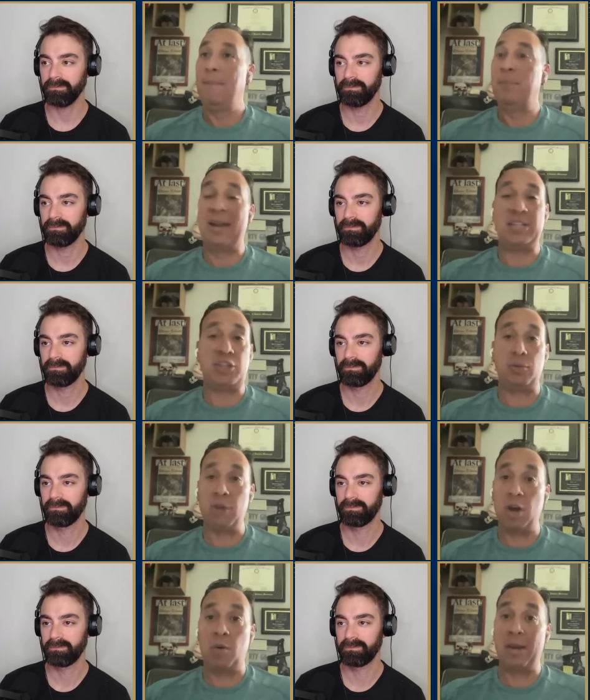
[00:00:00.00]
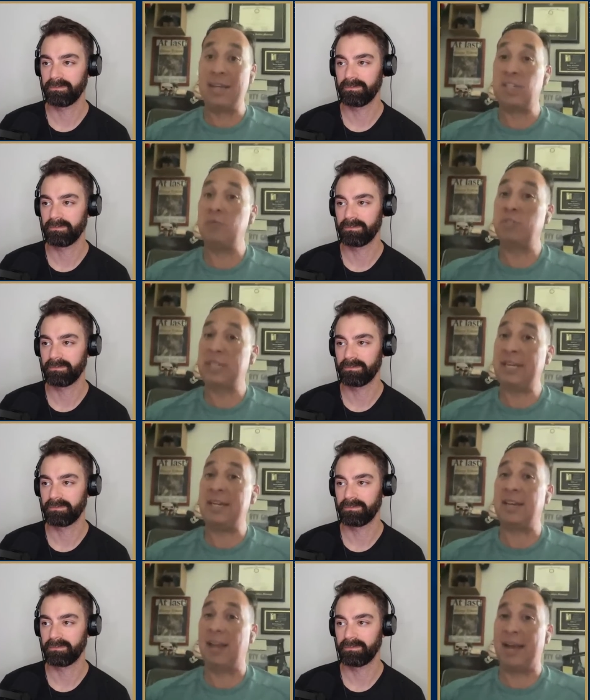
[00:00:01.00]
Speaker 1: But as you know, and as you've
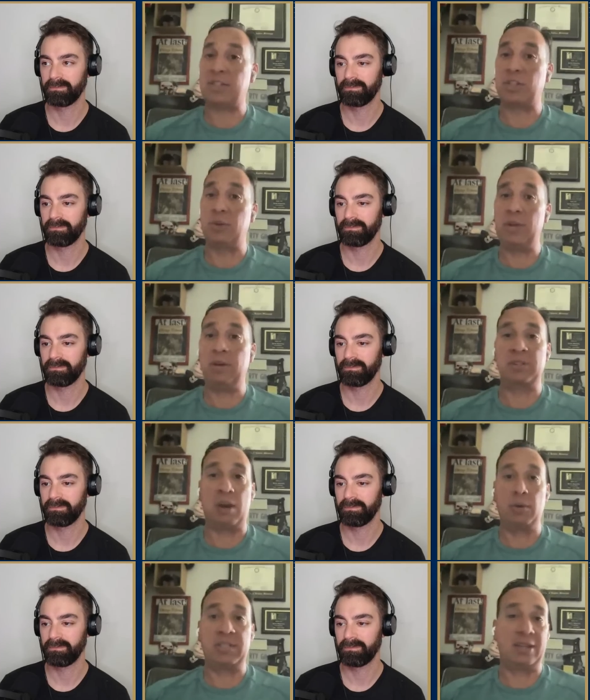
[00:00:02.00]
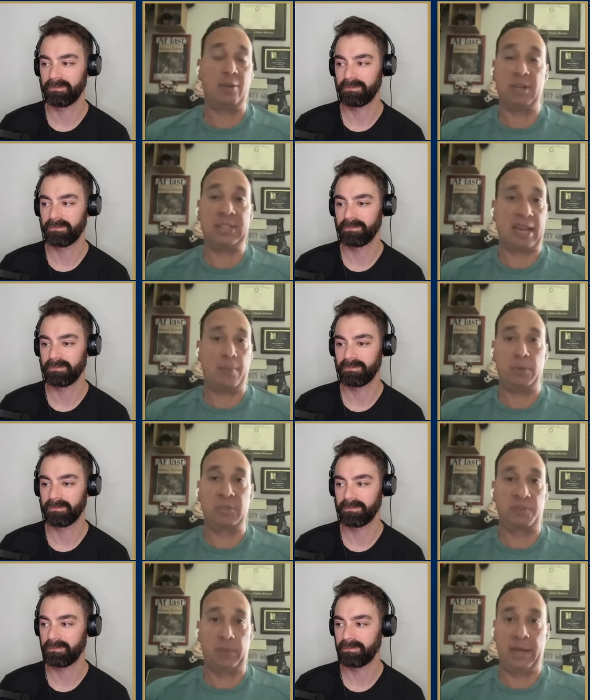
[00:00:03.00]
seen in the last two years, I would say there are
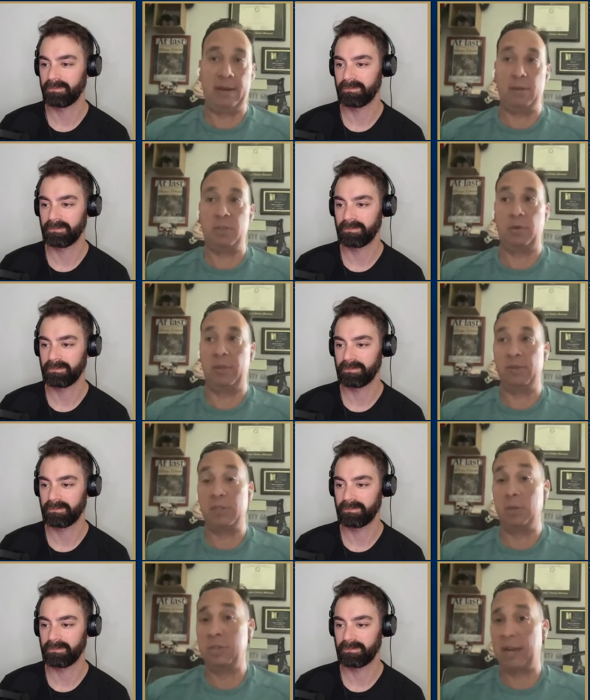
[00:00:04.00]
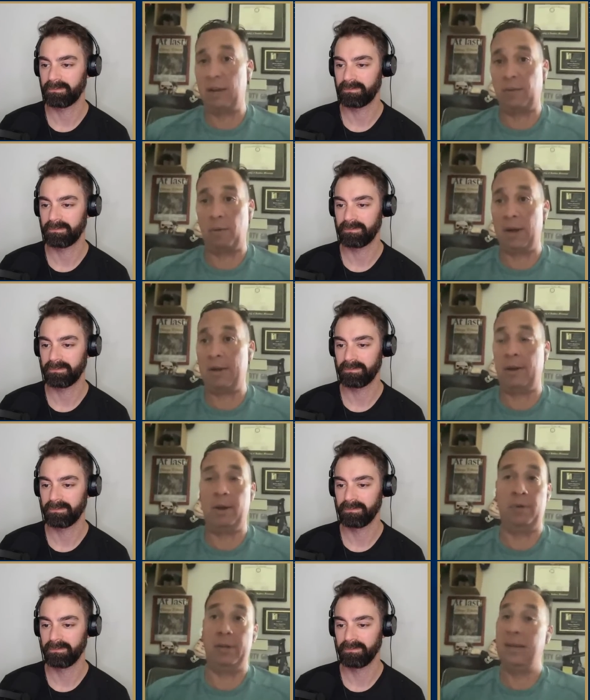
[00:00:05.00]
examples of players, whether it's Jose
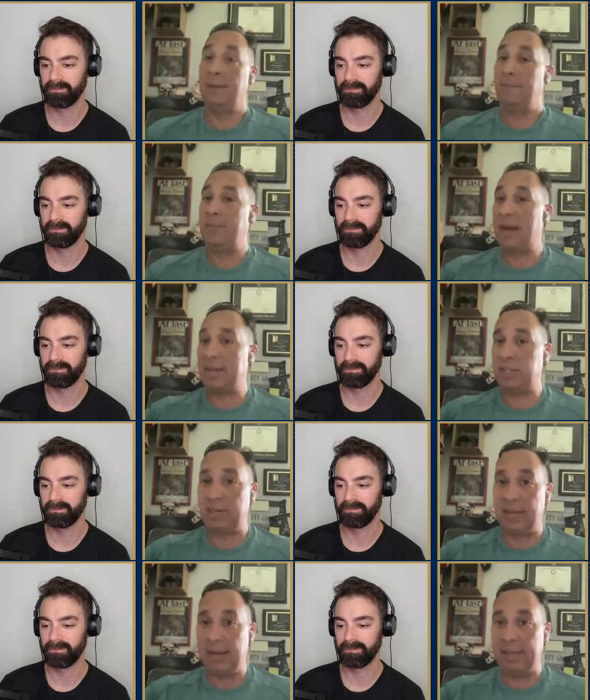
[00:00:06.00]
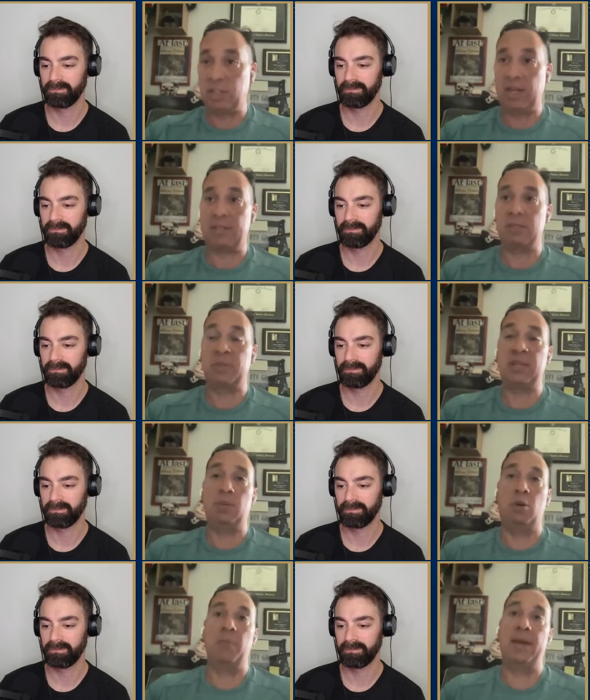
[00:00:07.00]
Alvarado and Naji getting a chance to
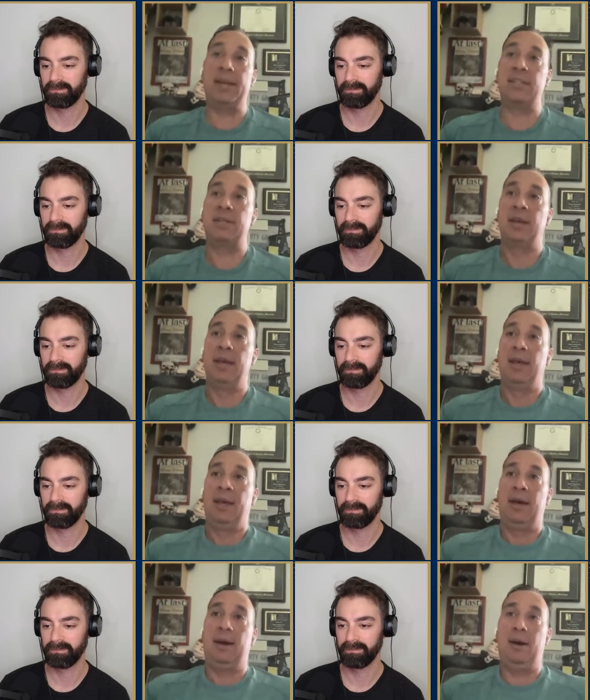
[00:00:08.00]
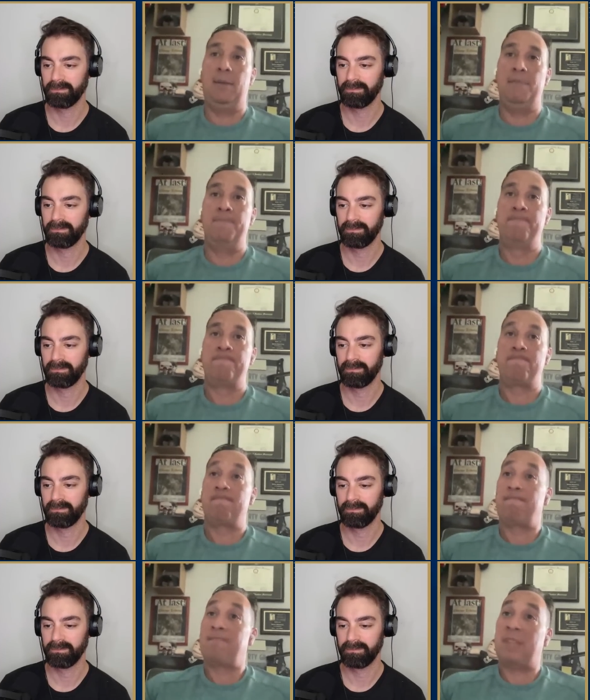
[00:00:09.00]
see more minutes, um,
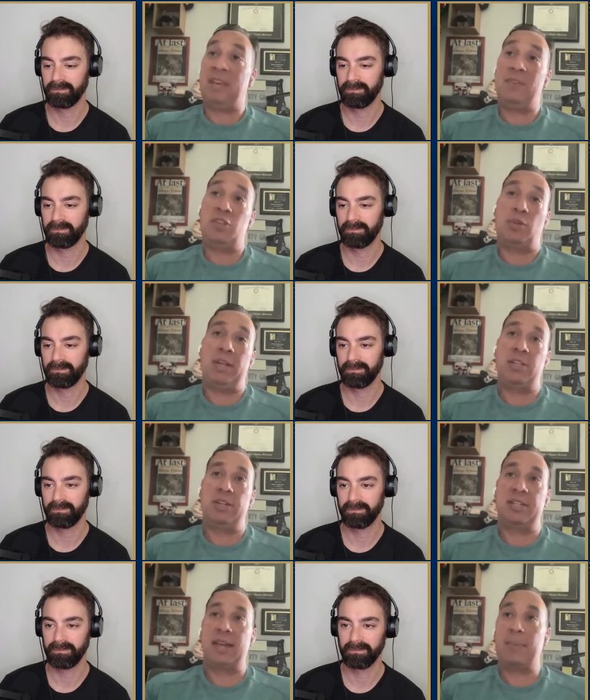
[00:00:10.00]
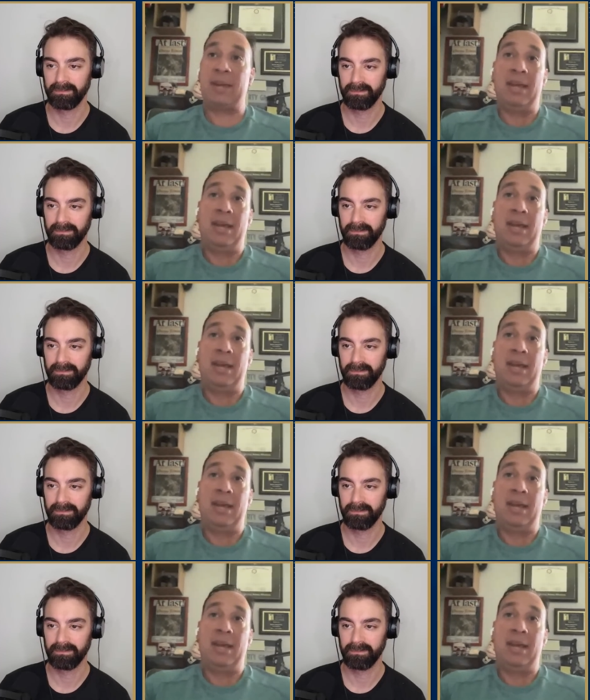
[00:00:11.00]
even Trey to an extent. I mean,